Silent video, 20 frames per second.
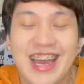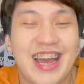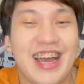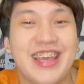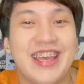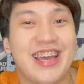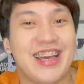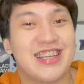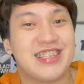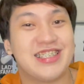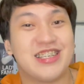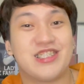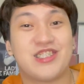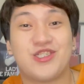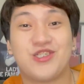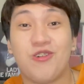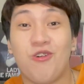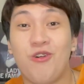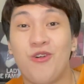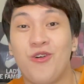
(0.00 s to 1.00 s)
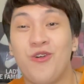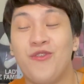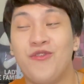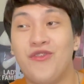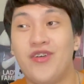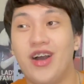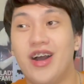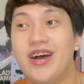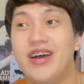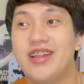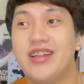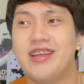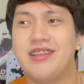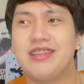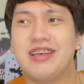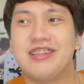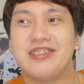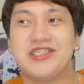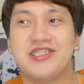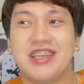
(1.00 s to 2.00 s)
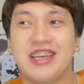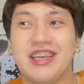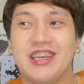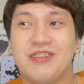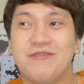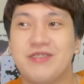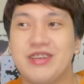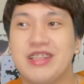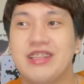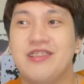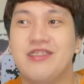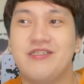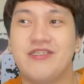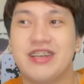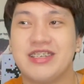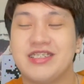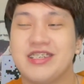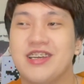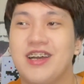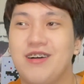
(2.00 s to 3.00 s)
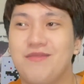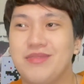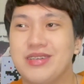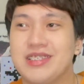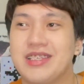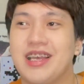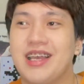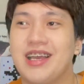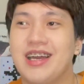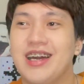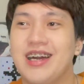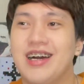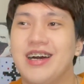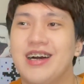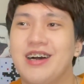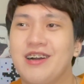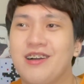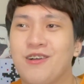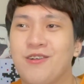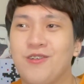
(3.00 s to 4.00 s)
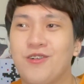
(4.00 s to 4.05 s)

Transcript: Yes, it's so fun. And then Jade with dressing up as like a